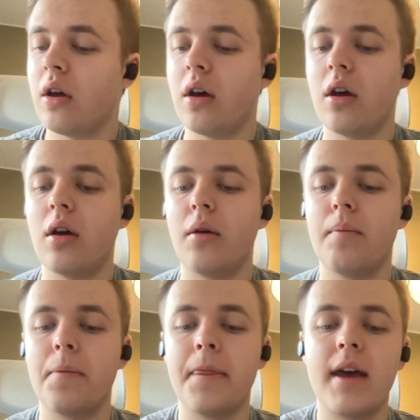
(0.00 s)

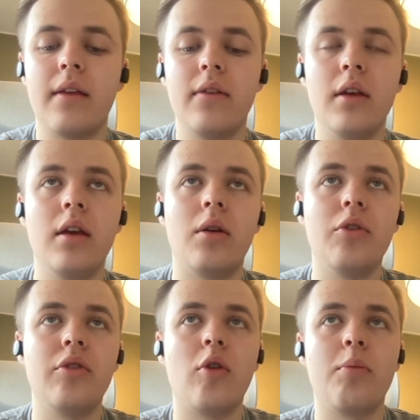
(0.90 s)
And it
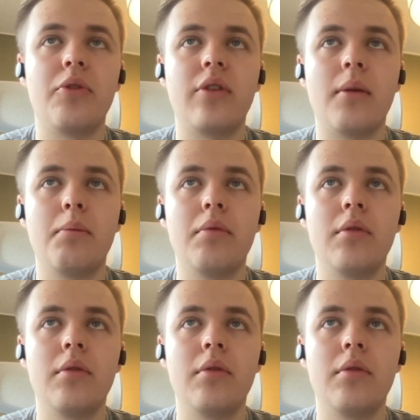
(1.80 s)
also opens up